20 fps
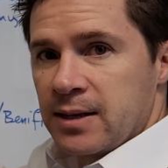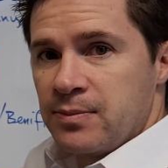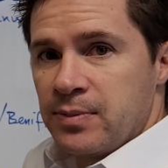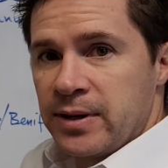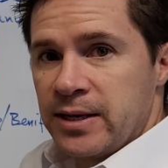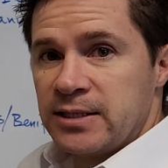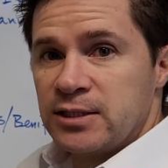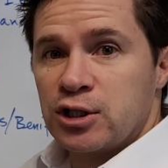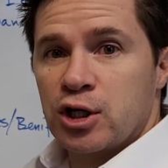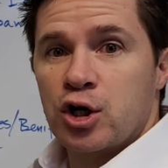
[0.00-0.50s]

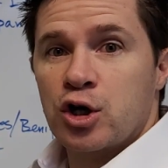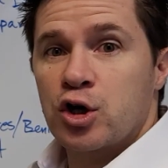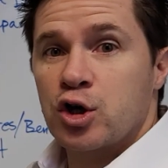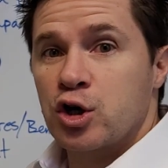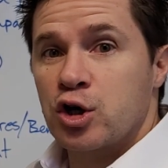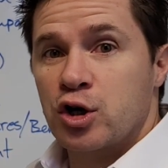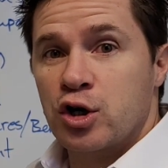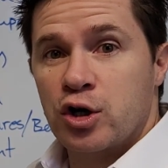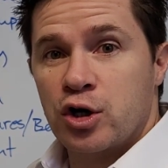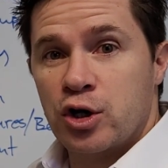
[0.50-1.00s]
piece
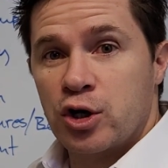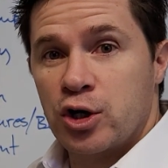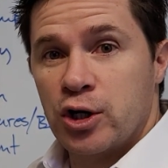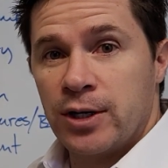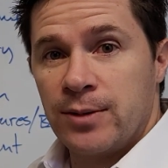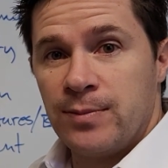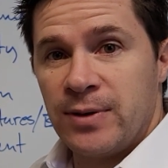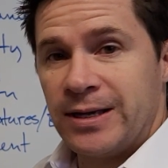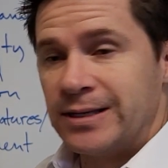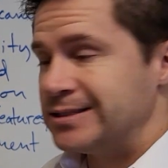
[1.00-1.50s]

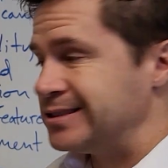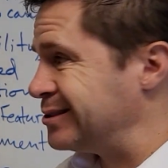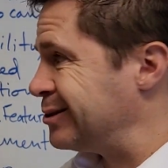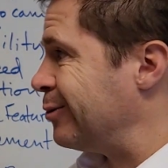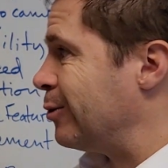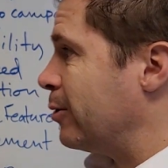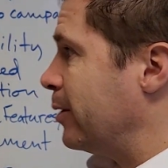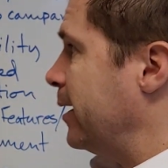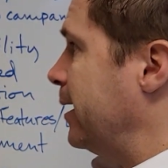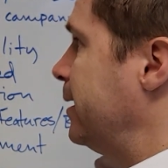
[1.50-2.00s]
could be a
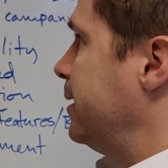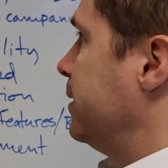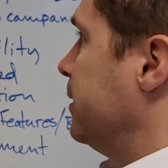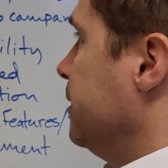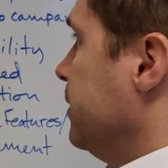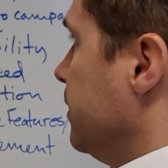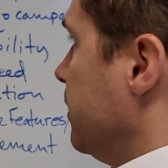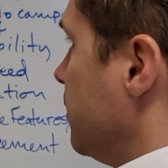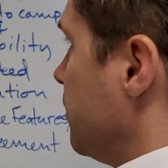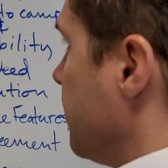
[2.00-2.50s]
story,
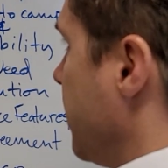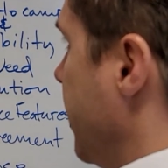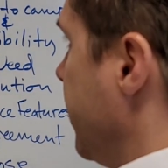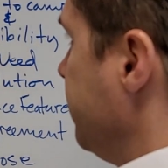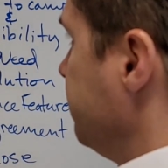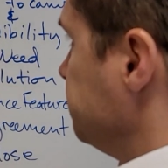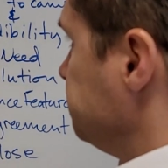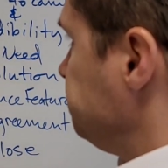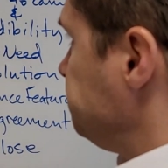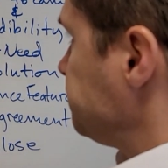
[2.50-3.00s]
right?